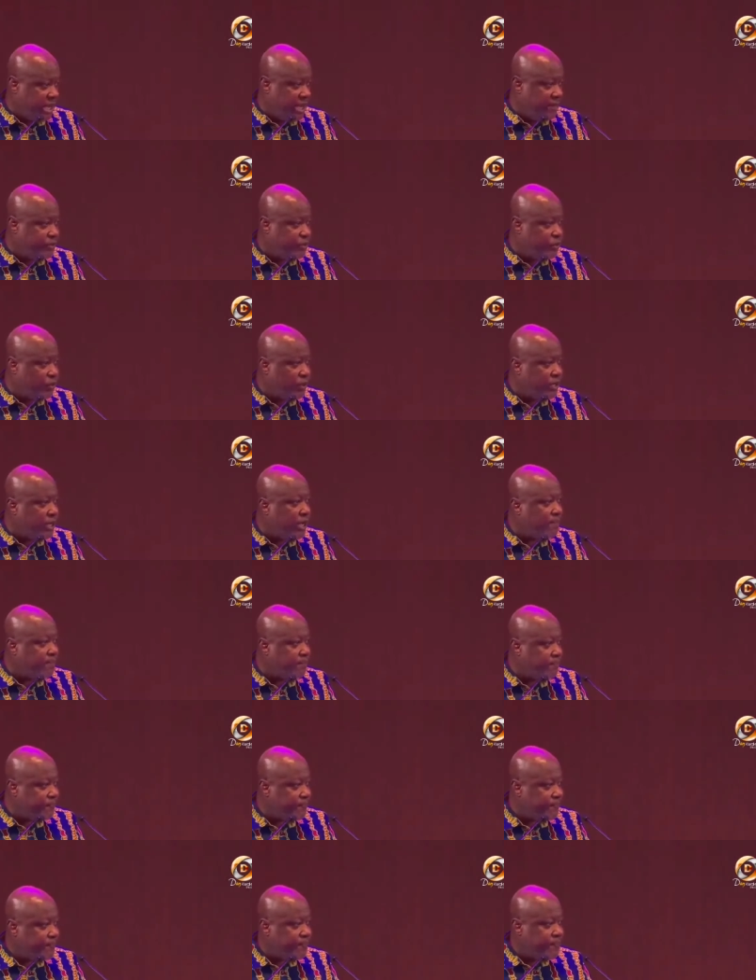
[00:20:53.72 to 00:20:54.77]
times will come.
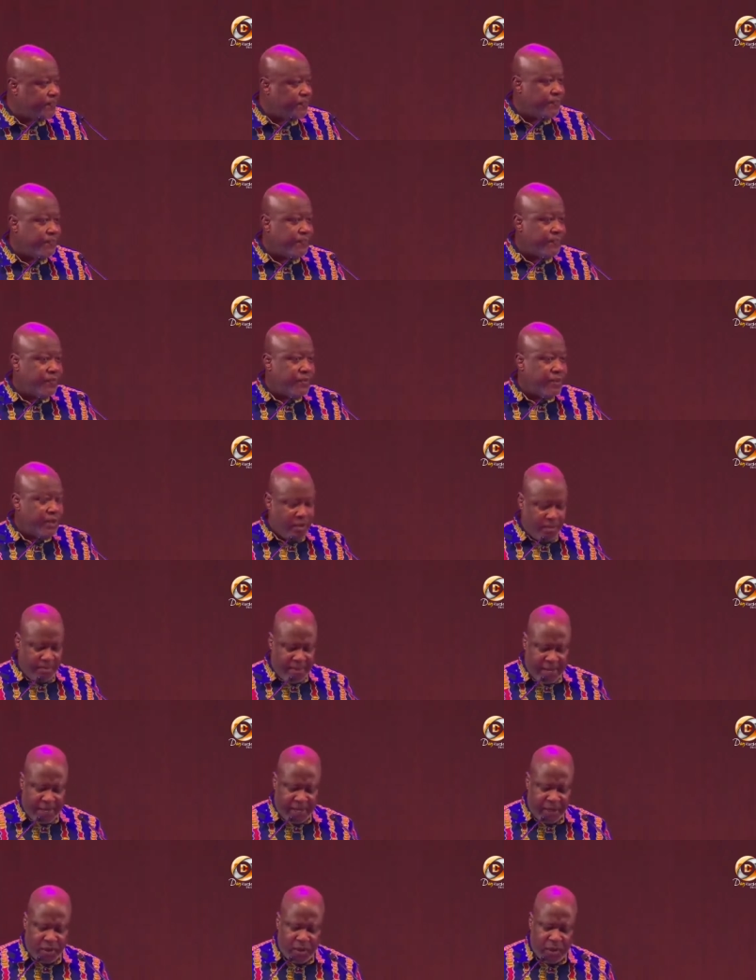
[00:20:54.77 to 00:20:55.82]

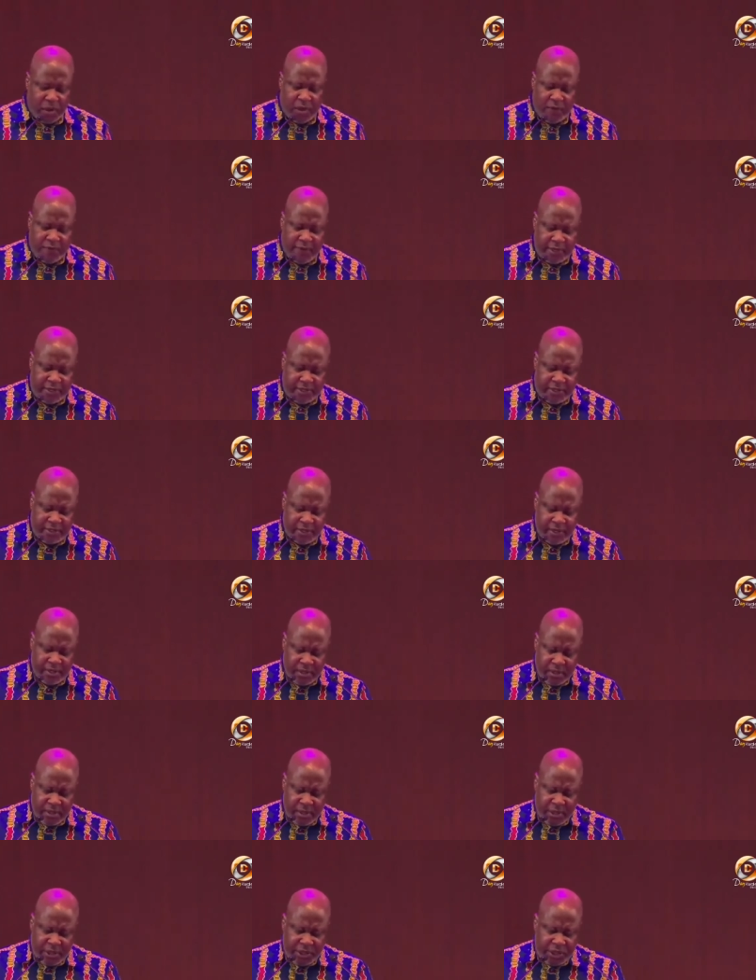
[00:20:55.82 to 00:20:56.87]
But in all of it,
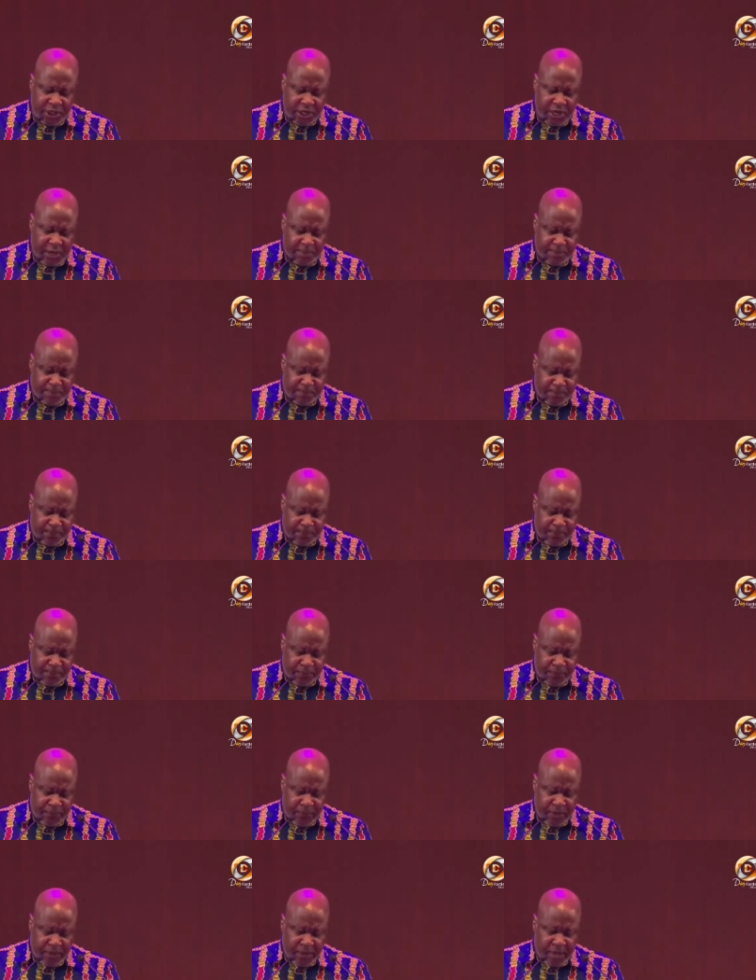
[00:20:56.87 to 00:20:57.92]
chin up
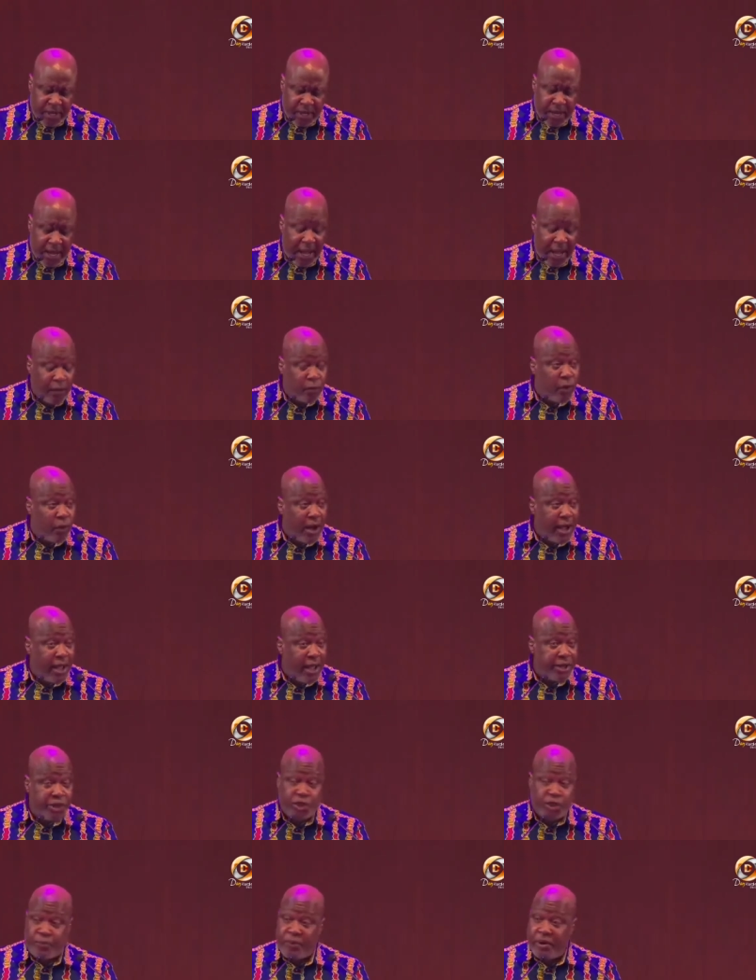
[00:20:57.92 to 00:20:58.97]
acquire
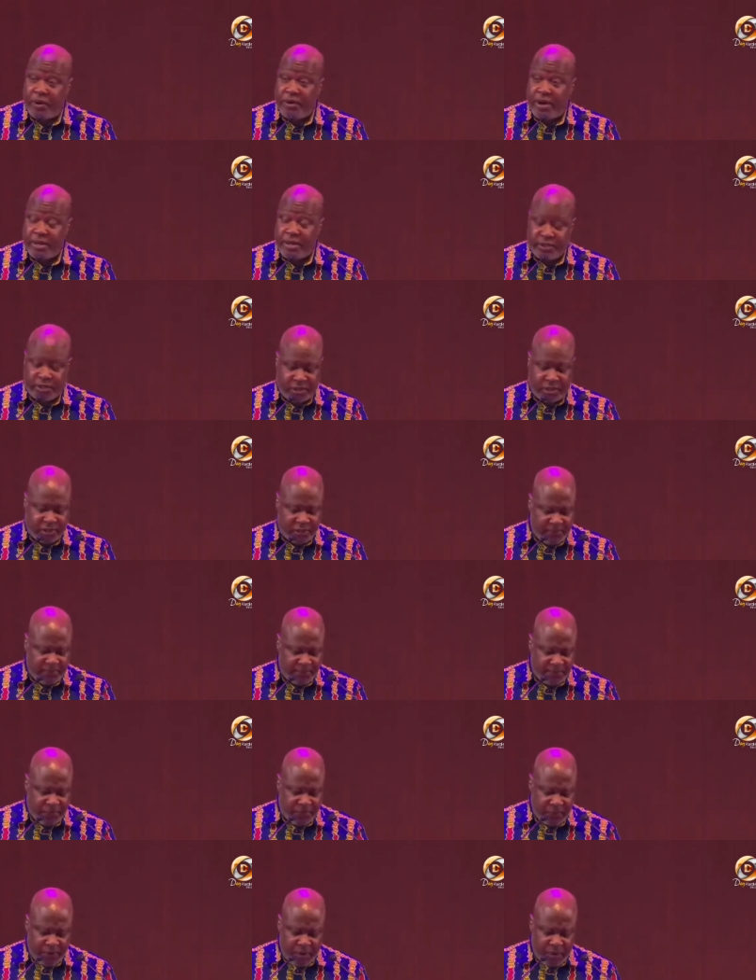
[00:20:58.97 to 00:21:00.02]
experience.
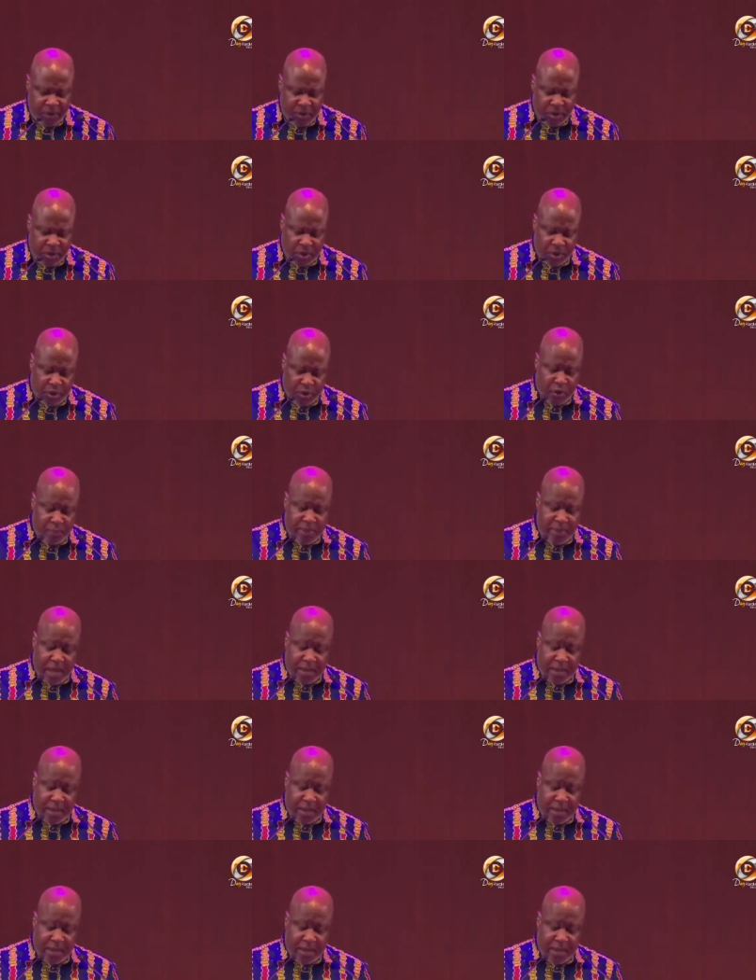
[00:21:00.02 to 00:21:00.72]
Don't